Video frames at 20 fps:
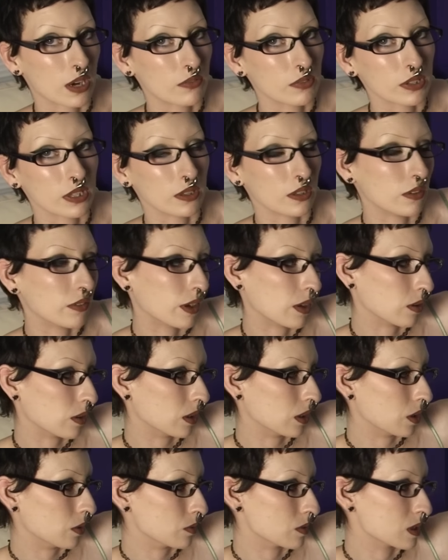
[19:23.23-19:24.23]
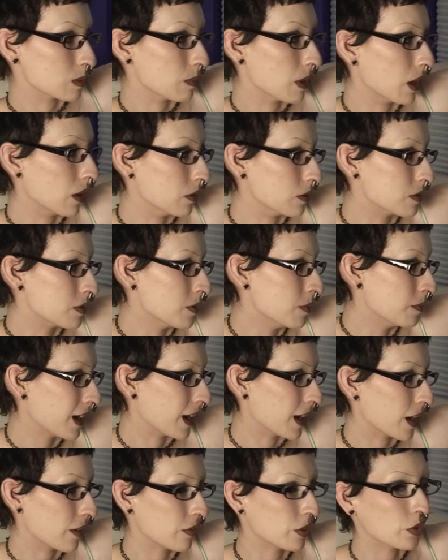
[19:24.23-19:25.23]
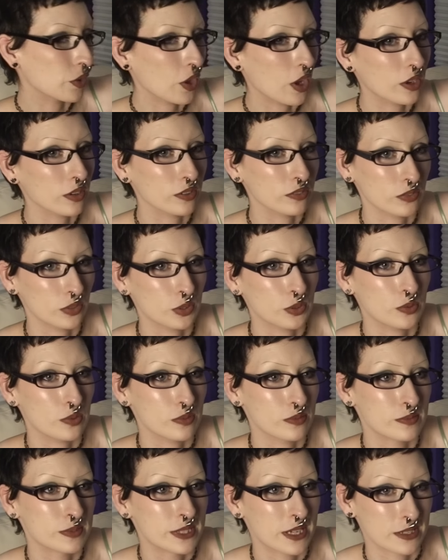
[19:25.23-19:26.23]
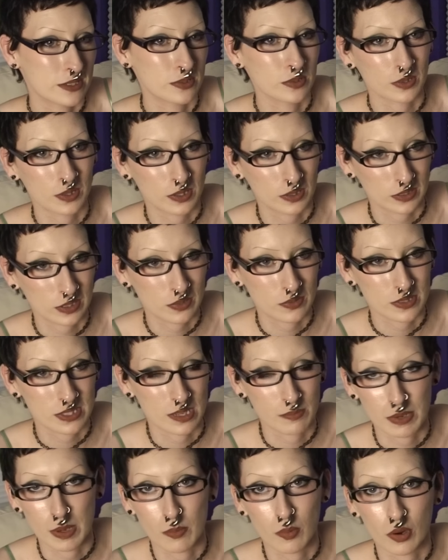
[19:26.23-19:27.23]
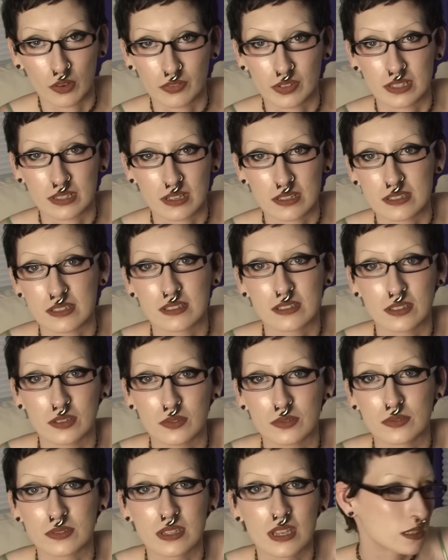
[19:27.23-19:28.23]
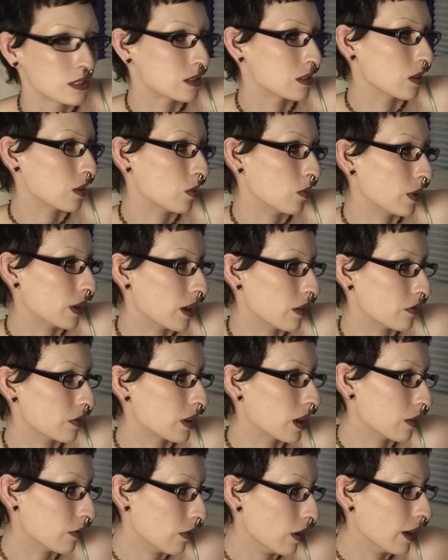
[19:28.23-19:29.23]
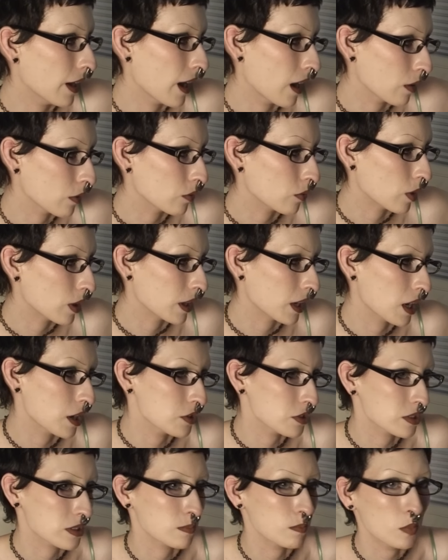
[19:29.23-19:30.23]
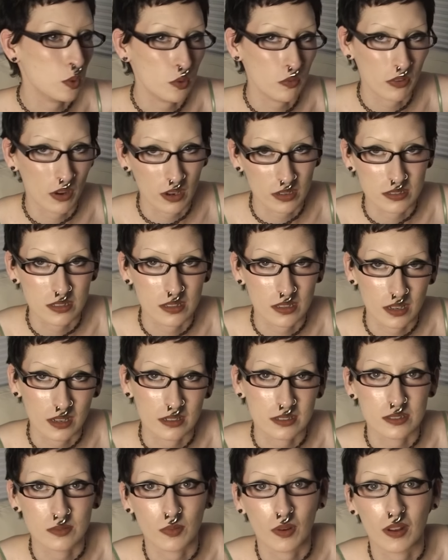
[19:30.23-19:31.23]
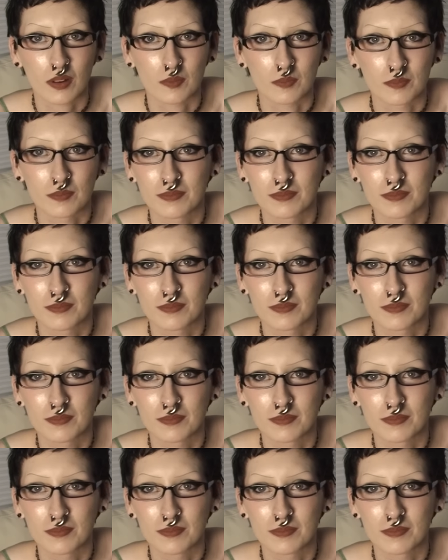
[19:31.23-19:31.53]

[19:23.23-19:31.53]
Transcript: really love how cologne smells. I have a lot of little tester colognes that my boyfriend doesn't use, so whenever I run out of one, I just move on to the next one.